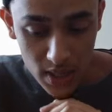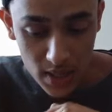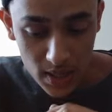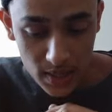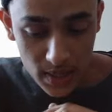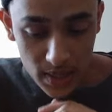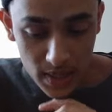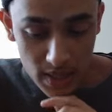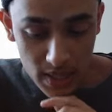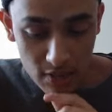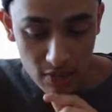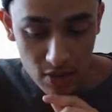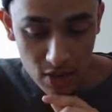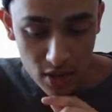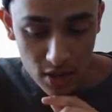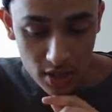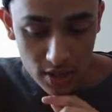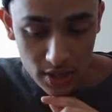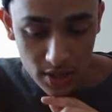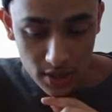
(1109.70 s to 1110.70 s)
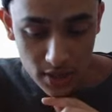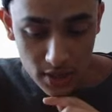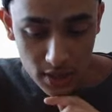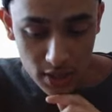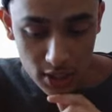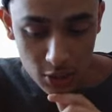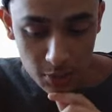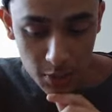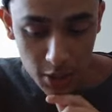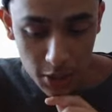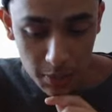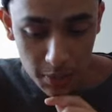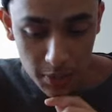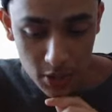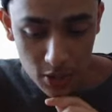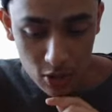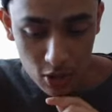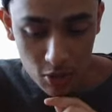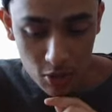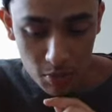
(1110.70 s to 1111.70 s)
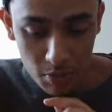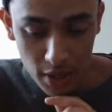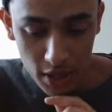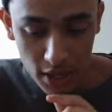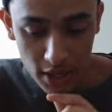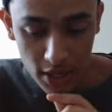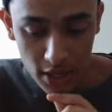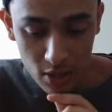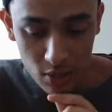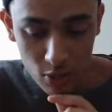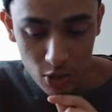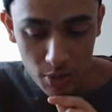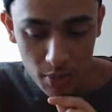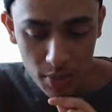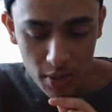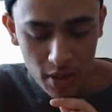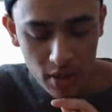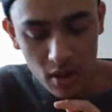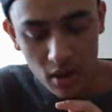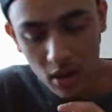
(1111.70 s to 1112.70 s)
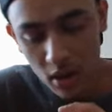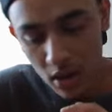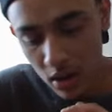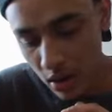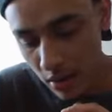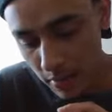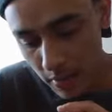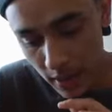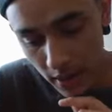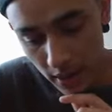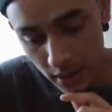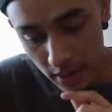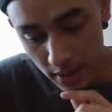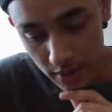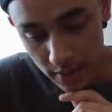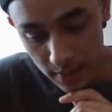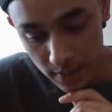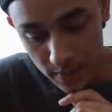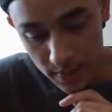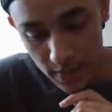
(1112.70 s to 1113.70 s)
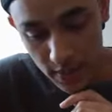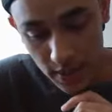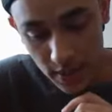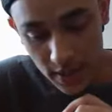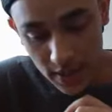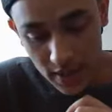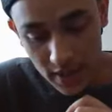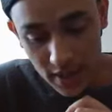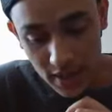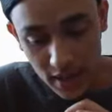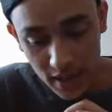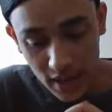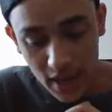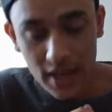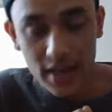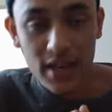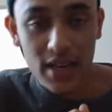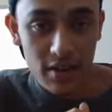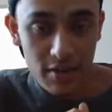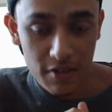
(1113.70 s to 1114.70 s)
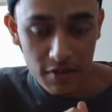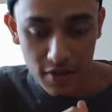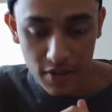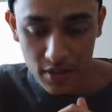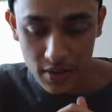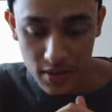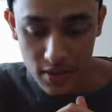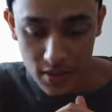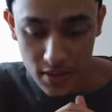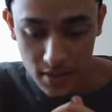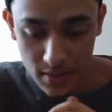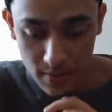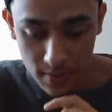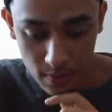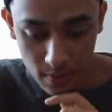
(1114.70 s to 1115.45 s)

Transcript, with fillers: They even conducted experiments on pregnant women. Oh man. And infants.